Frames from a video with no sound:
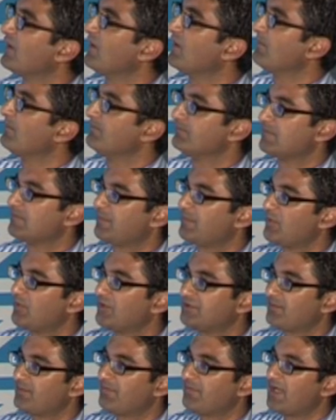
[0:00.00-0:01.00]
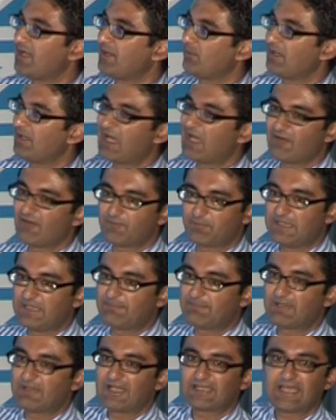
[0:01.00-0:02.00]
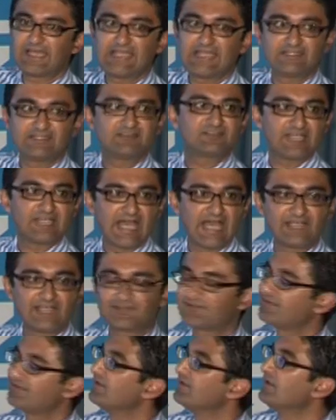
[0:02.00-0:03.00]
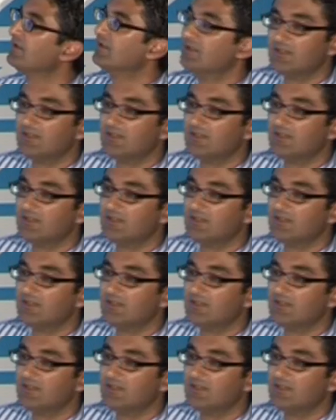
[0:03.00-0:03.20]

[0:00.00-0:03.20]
the project plan will have people allocated to tasks.